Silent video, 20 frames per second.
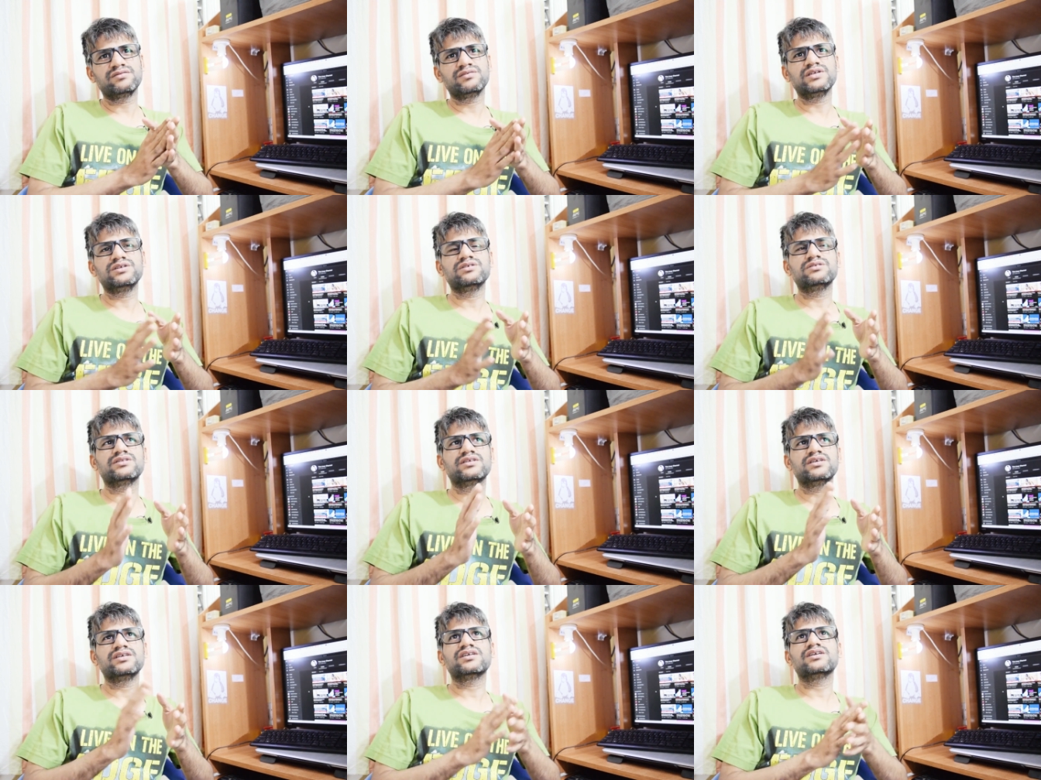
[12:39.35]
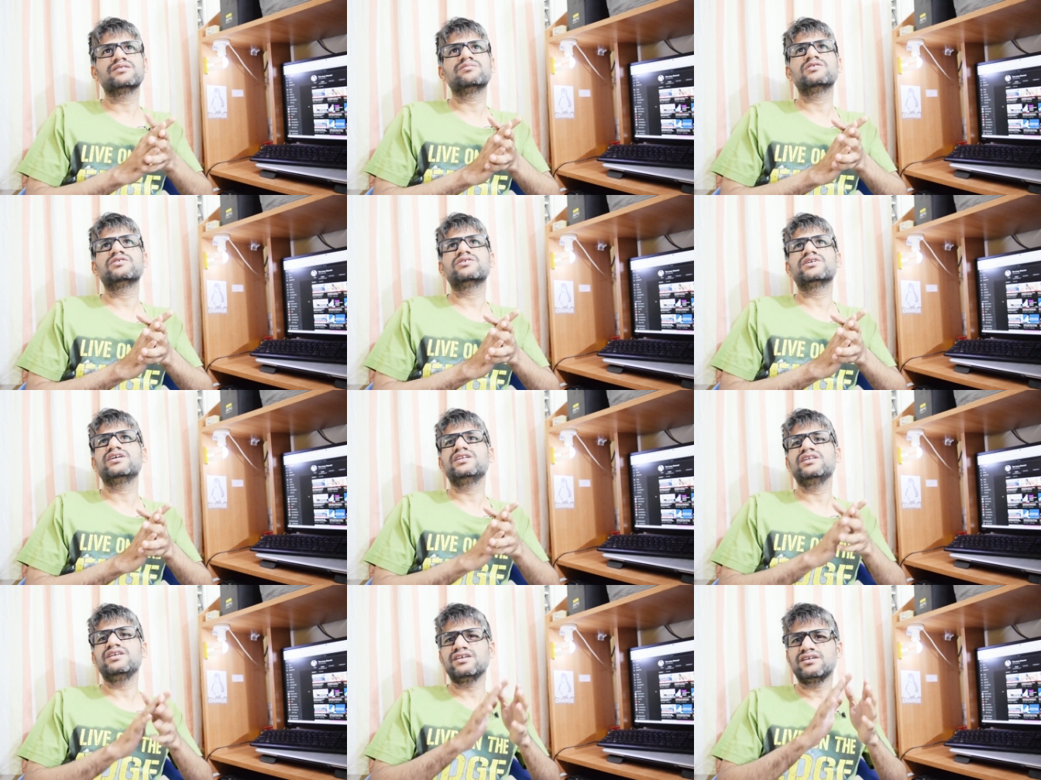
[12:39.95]
when you think about
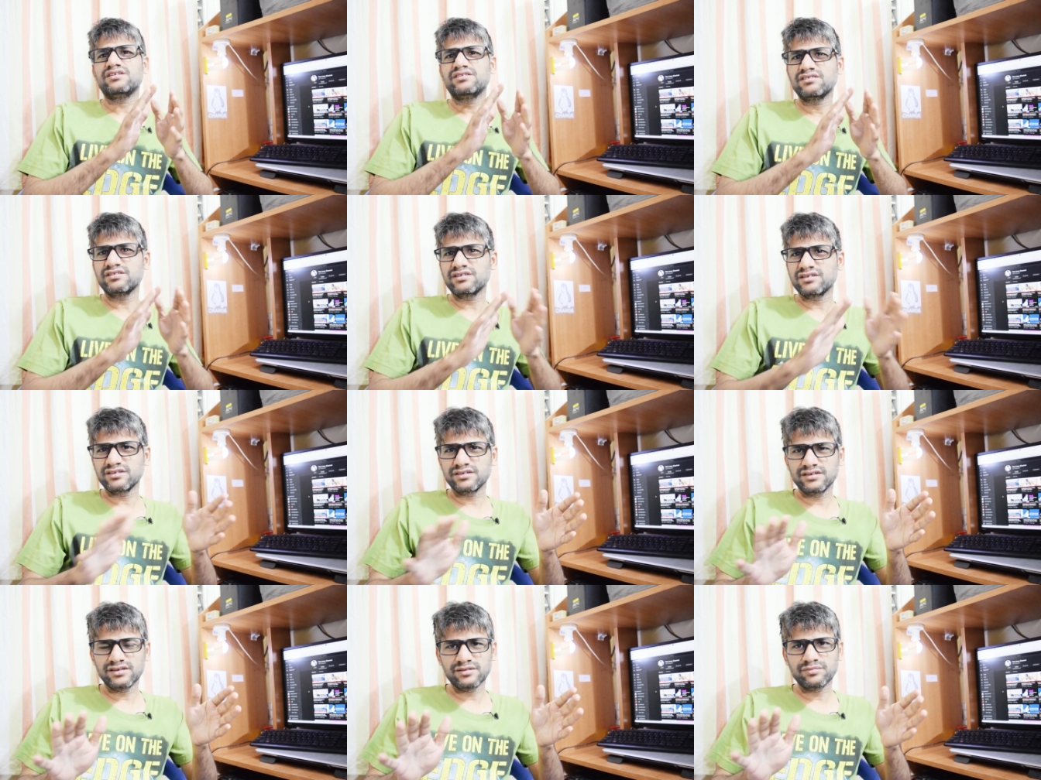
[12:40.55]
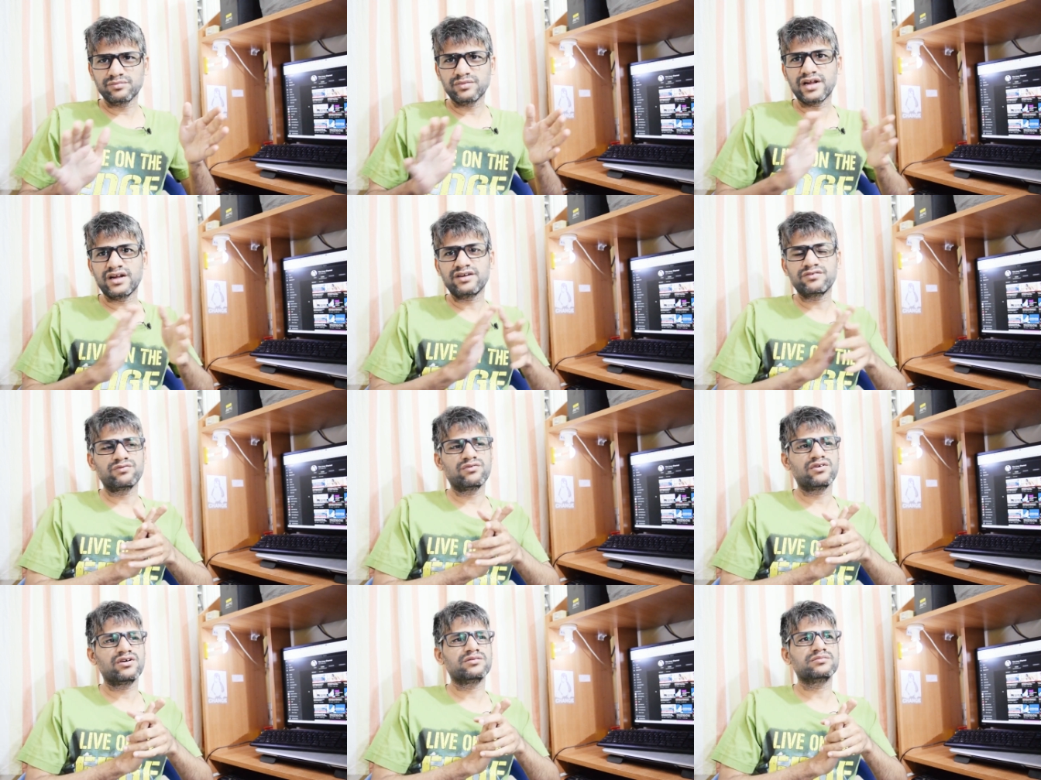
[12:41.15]
any educational
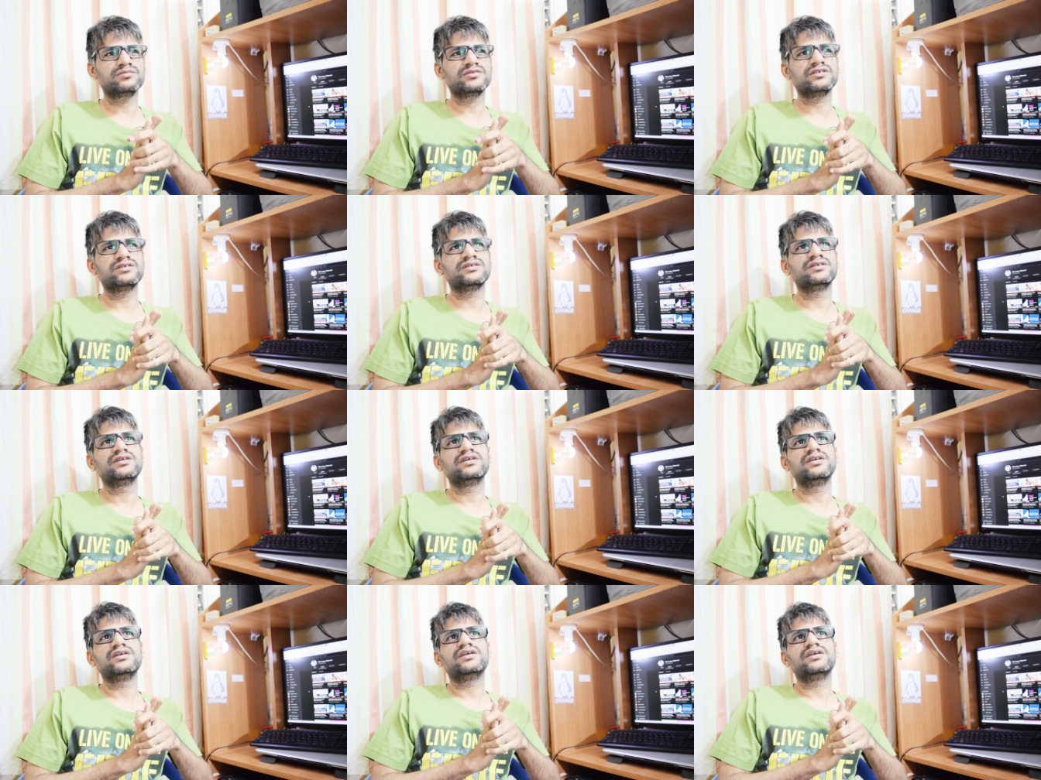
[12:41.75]
platforms, uh,